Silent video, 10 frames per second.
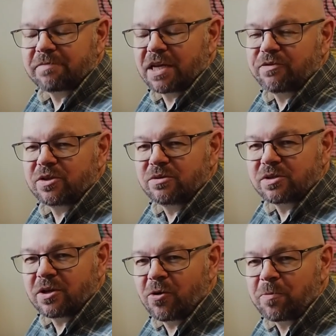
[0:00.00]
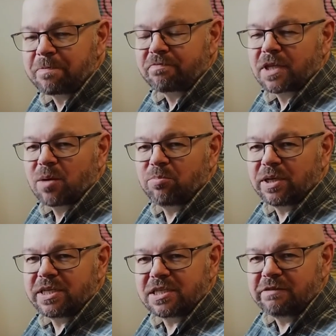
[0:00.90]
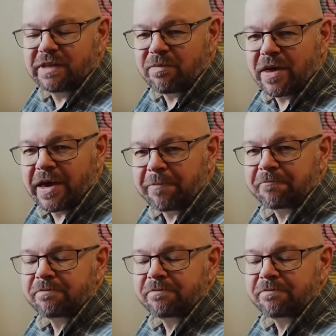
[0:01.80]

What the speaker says: And if you do so, please leave them there.